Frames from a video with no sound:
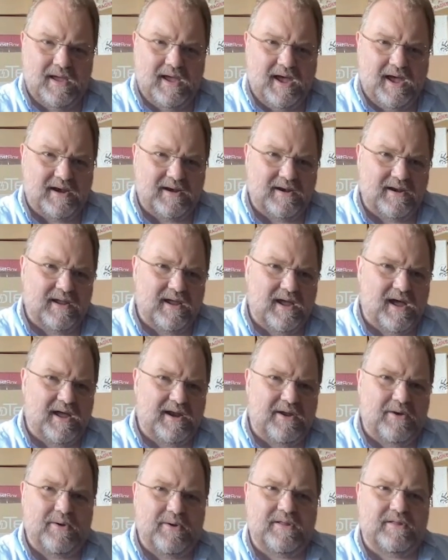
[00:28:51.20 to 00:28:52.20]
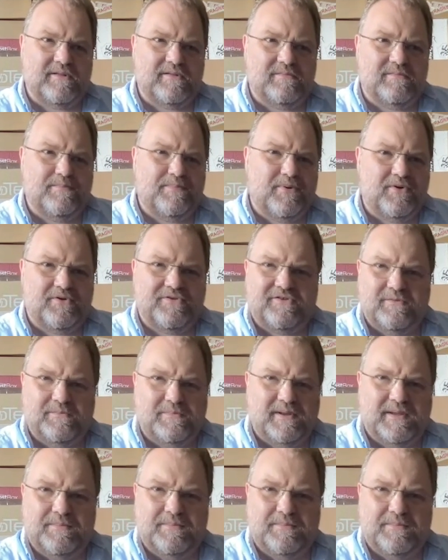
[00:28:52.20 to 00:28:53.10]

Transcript: And I know possibly